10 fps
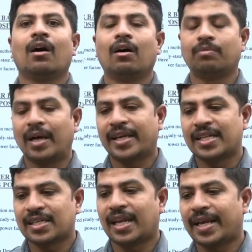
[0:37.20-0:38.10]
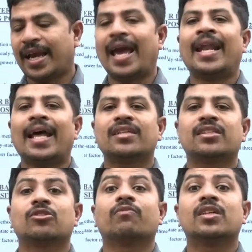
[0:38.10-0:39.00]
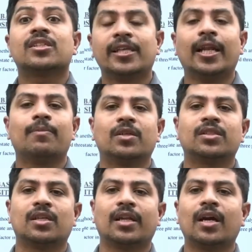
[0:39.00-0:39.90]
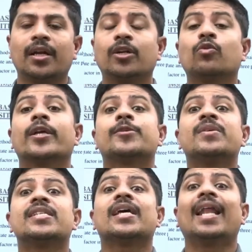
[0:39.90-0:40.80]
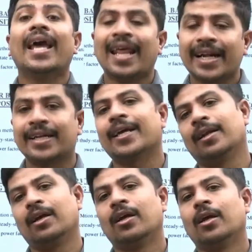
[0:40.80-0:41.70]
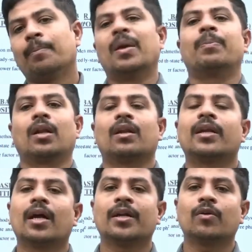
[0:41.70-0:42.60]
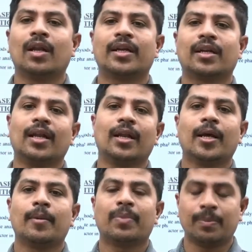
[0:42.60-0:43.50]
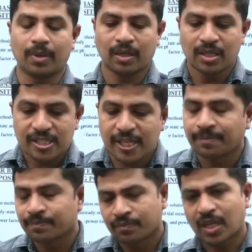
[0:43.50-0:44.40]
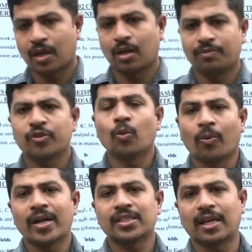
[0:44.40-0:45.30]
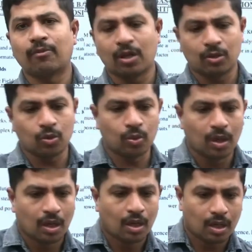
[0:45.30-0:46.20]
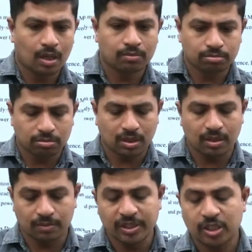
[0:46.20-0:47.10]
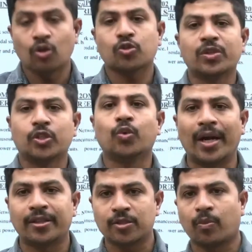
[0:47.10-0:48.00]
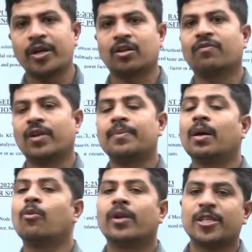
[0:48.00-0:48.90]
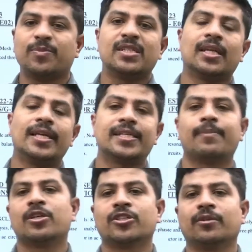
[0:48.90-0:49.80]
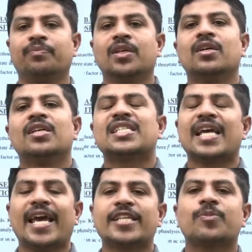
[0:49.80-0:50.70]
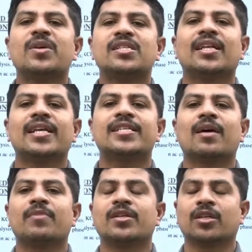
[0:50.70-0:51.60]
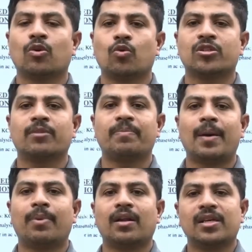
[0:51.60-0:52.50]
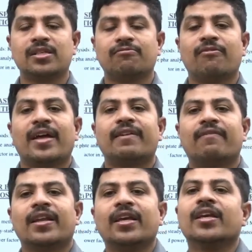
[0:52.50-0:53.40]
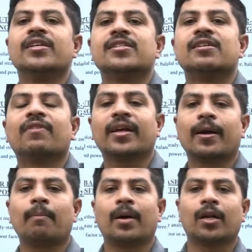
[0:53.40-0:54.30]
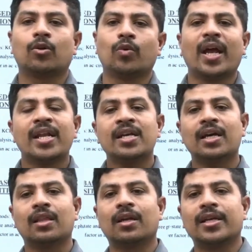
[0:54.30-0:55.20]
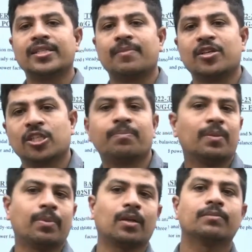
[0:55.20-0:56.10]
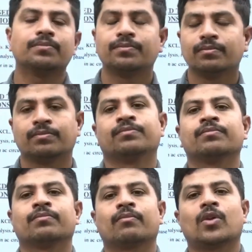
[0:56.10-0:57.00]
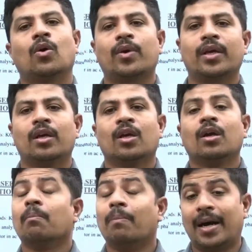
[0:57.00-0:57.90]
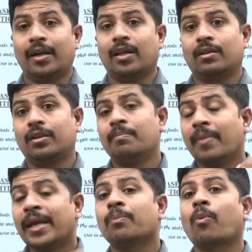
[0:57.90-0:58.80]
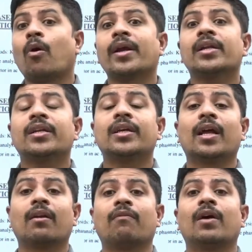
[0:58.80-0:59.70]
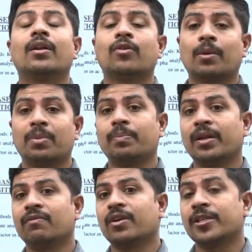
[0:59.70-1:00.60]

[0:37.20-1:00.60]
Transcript: uh, I can say like analysis of the syllabus uh, regarding to HPCL electrical paper regarding to electrical paper. See a few points I want to uh, disclose with you at this point of time about HPCL examination. See HPCL examination question paper is very very easy when compared to any other examination paper okay but the main point here when you are preparing for